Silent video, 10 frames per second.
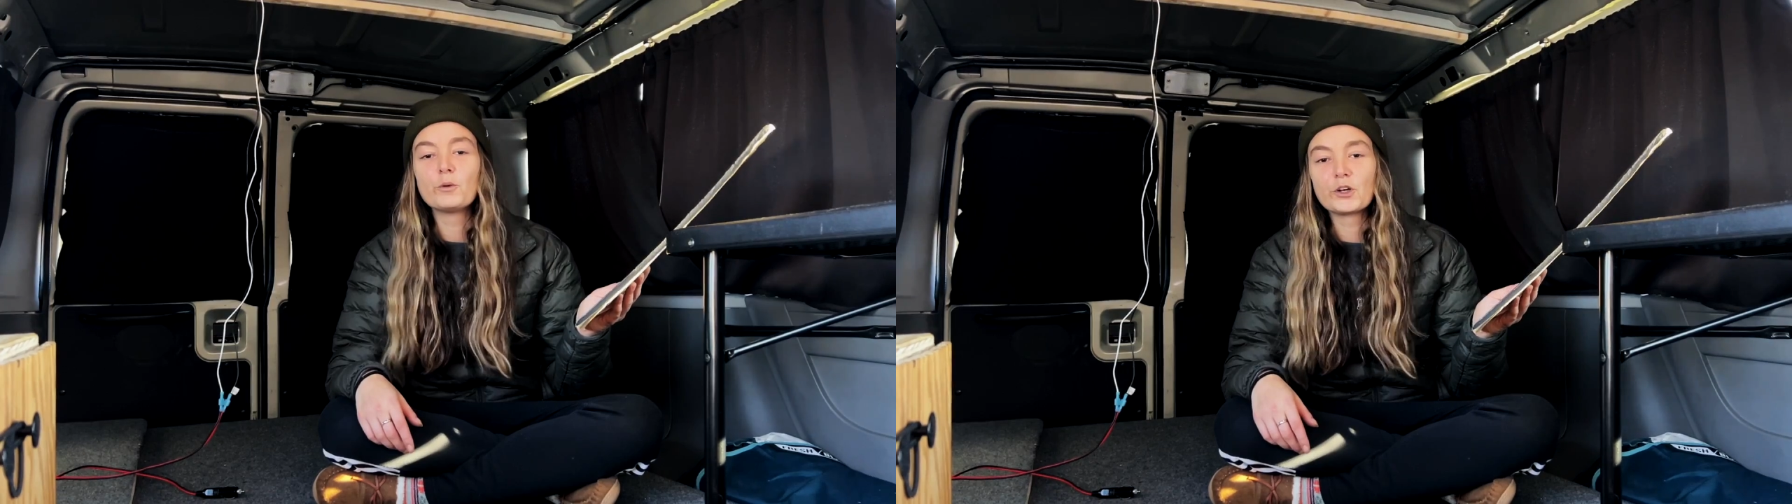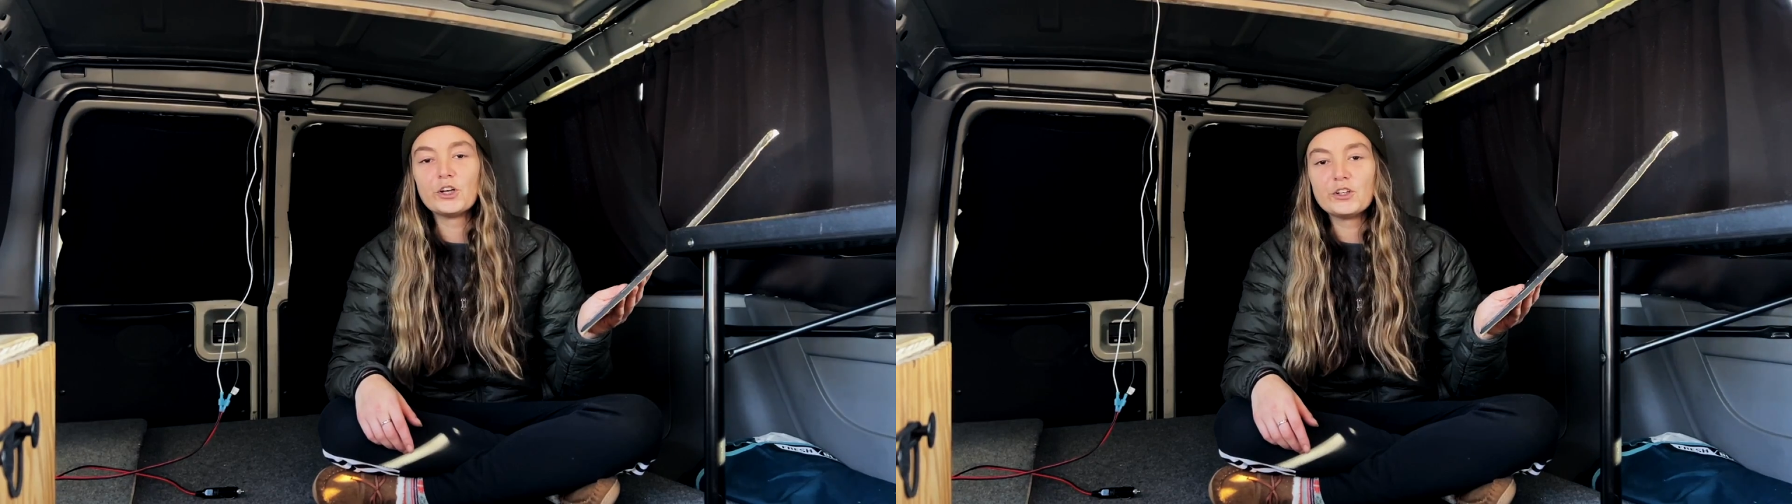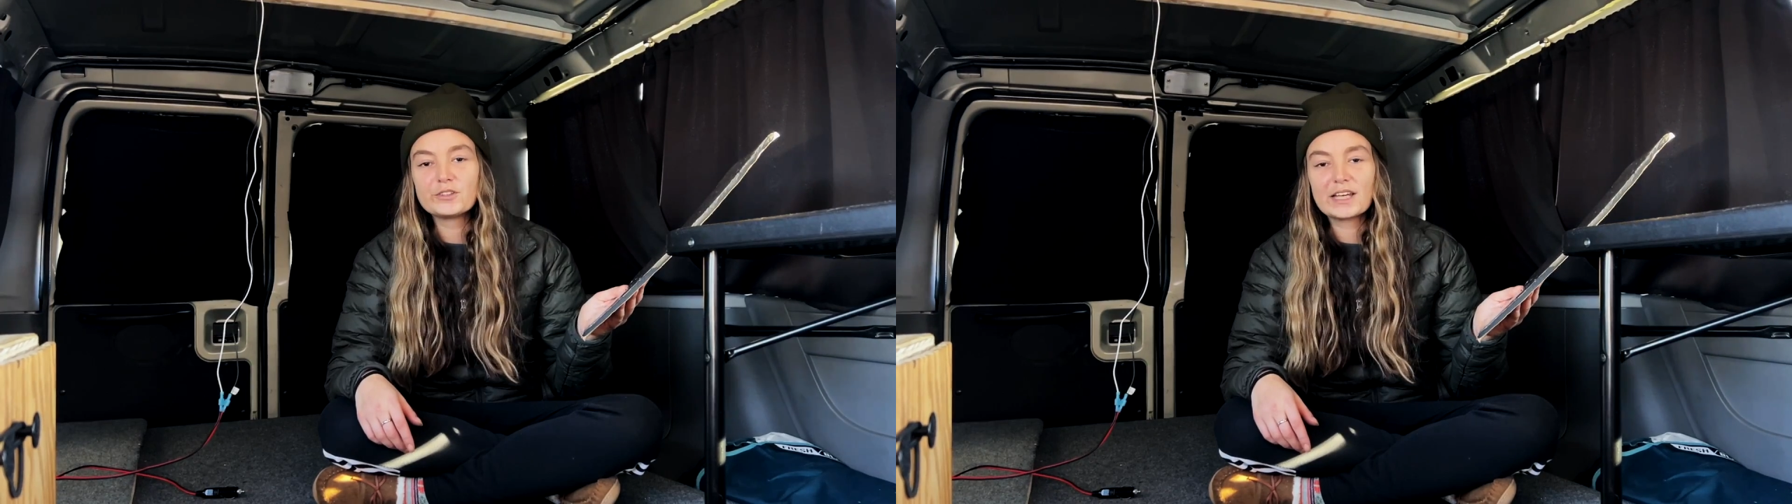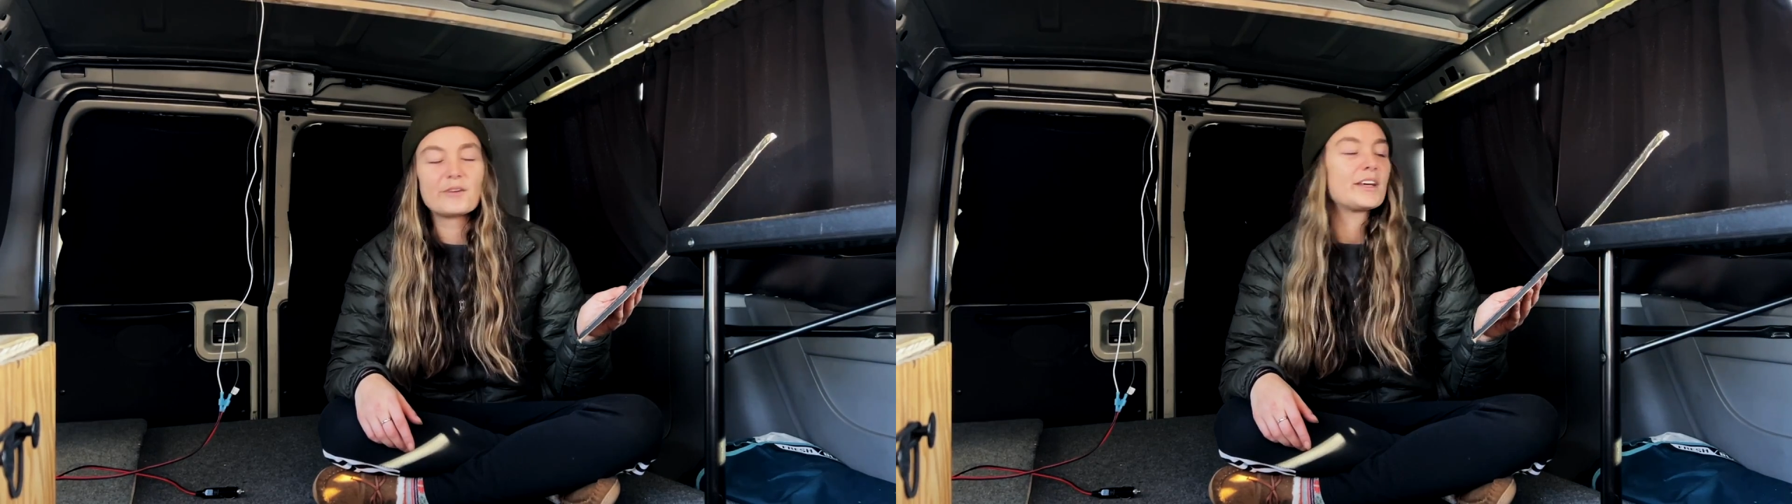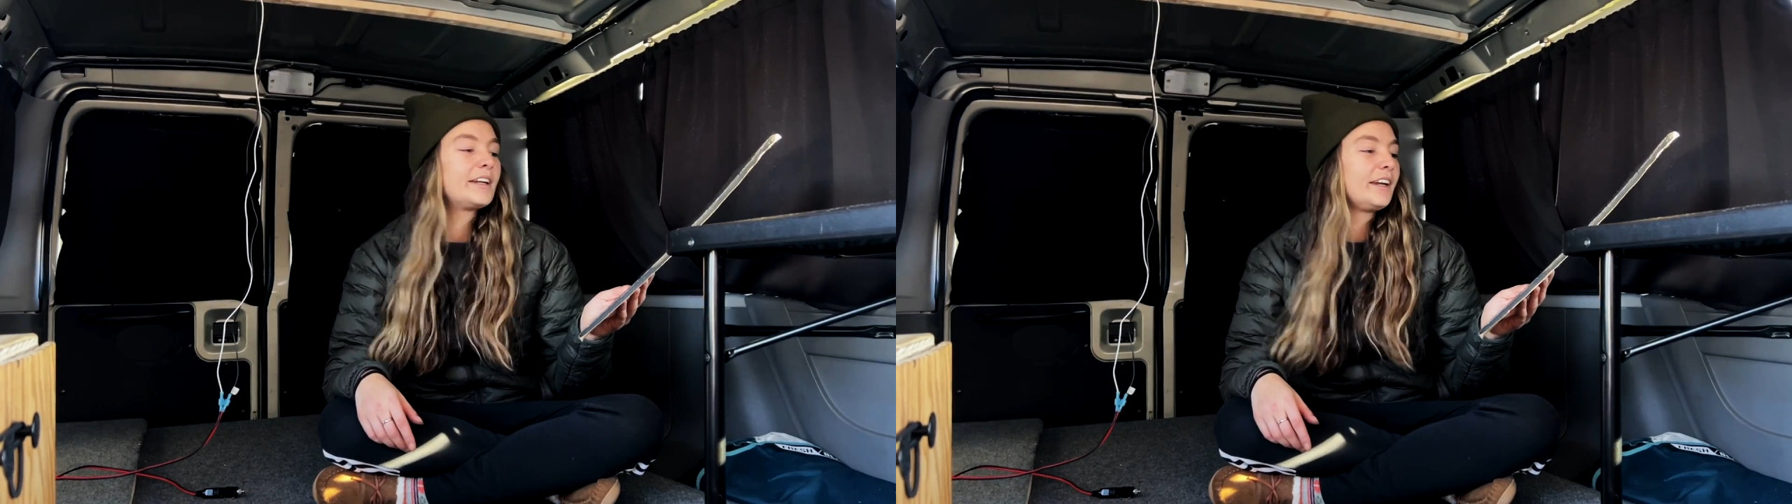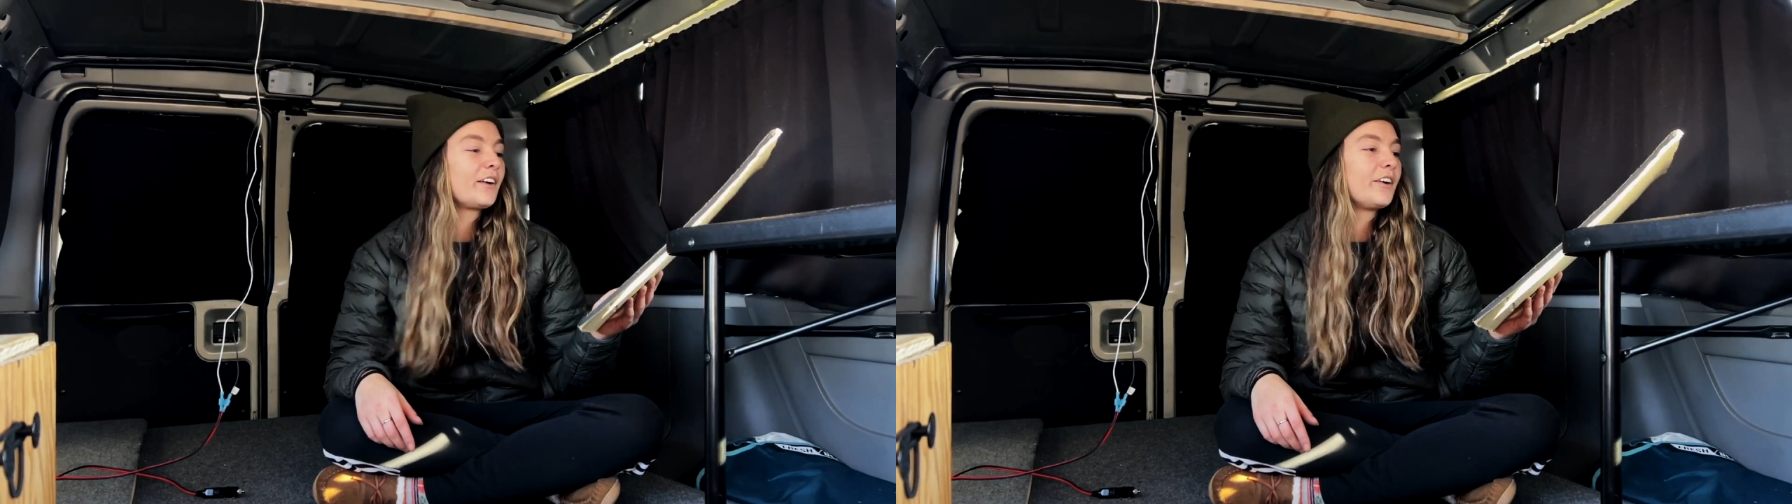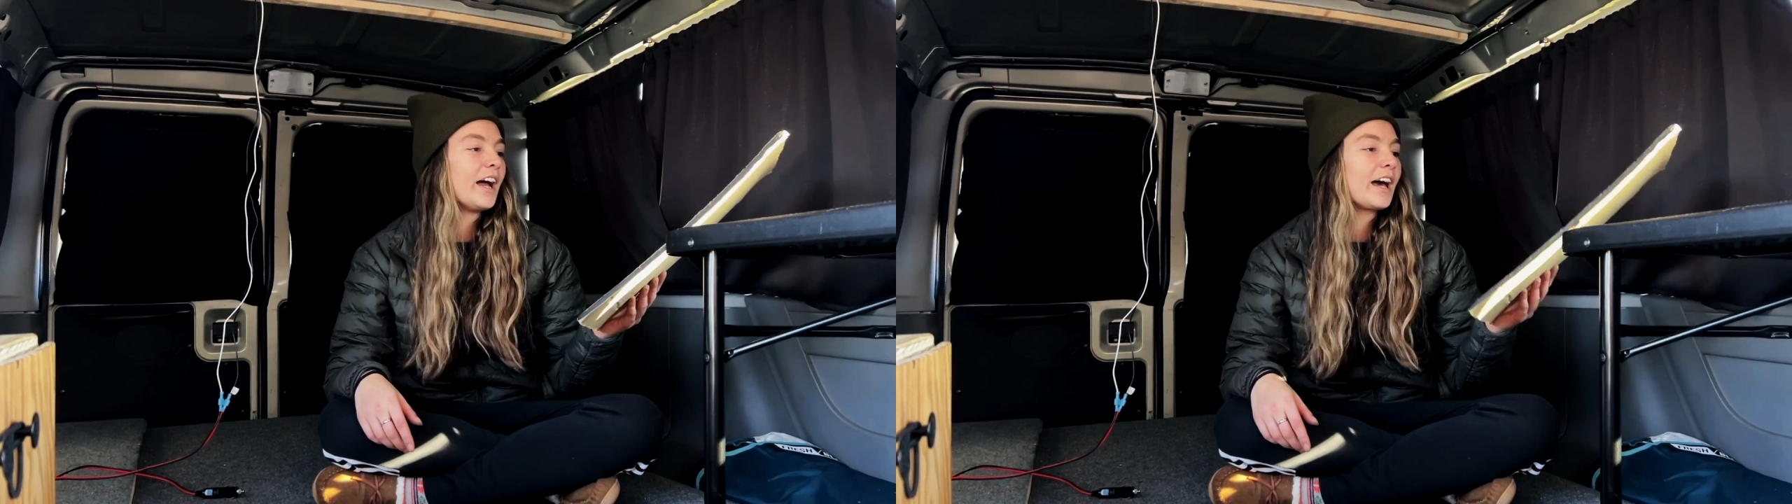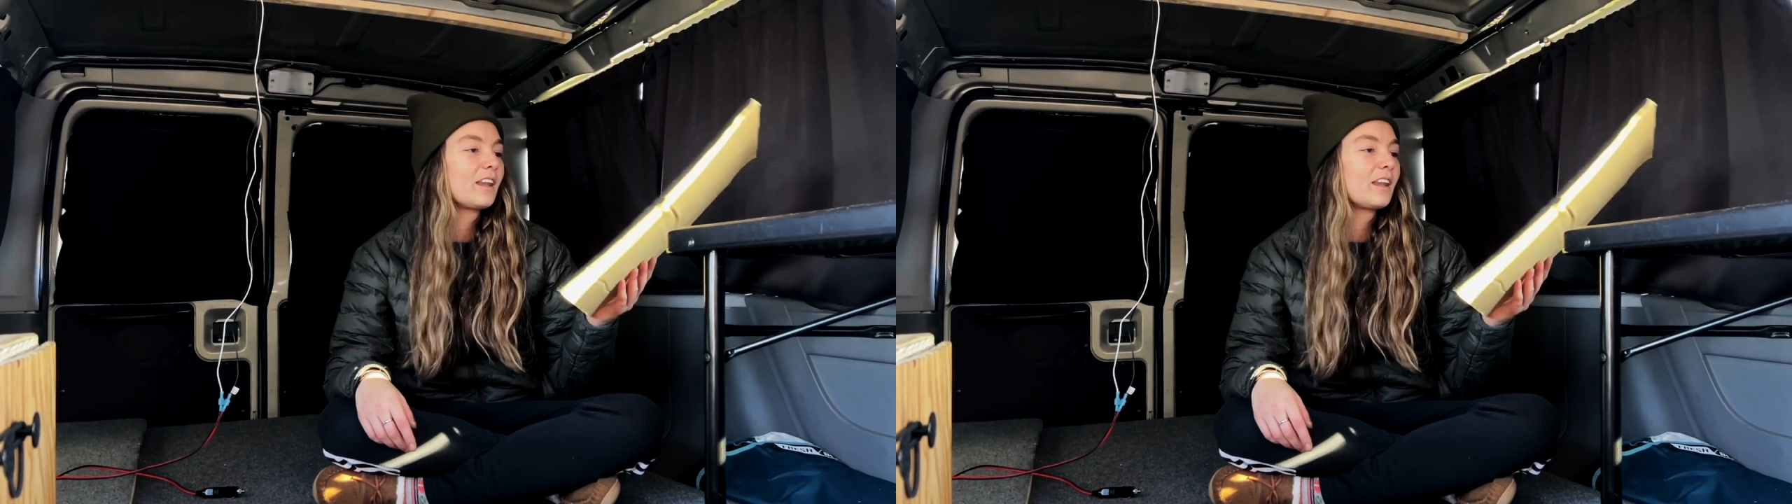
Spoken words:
we were going to do sound deadening or not.